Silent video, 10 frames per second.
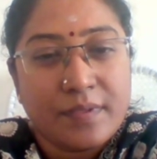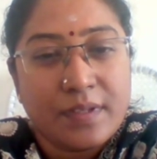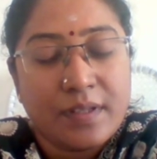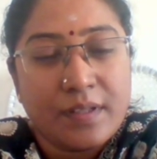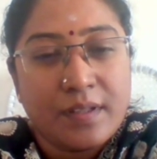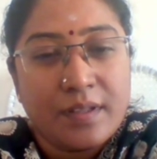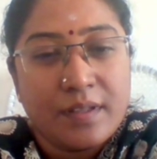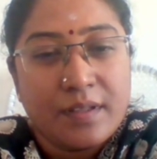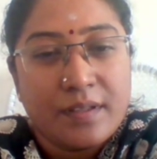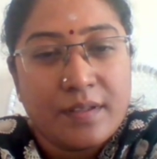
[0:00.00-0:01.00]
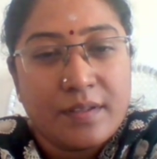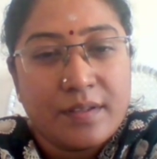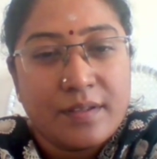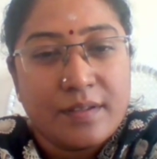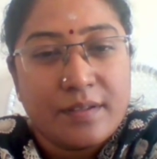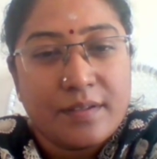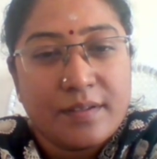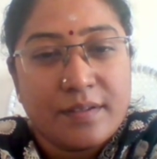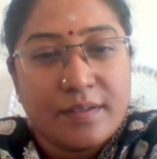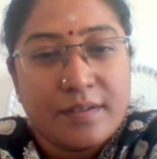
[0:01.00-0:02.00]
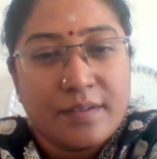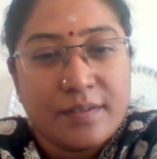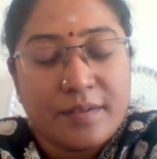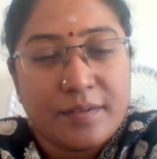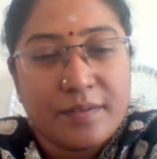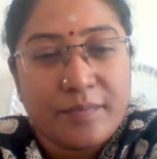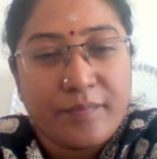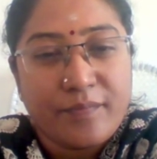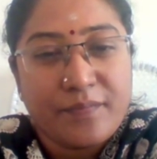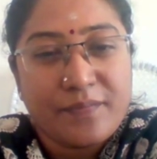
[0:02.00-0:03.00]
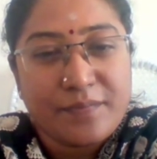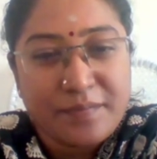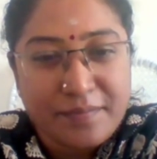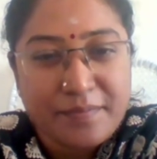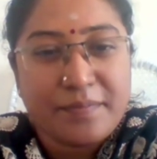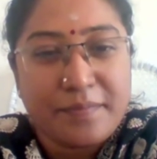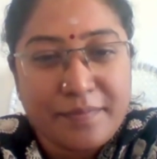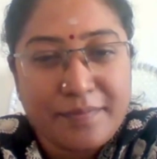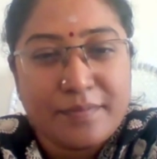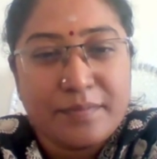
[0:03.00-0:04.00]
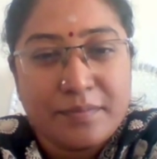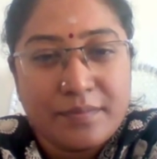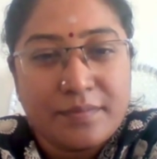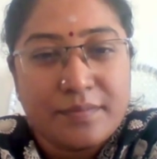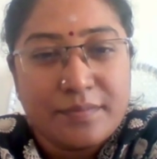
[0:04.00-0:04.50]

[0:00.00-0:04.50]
(silent)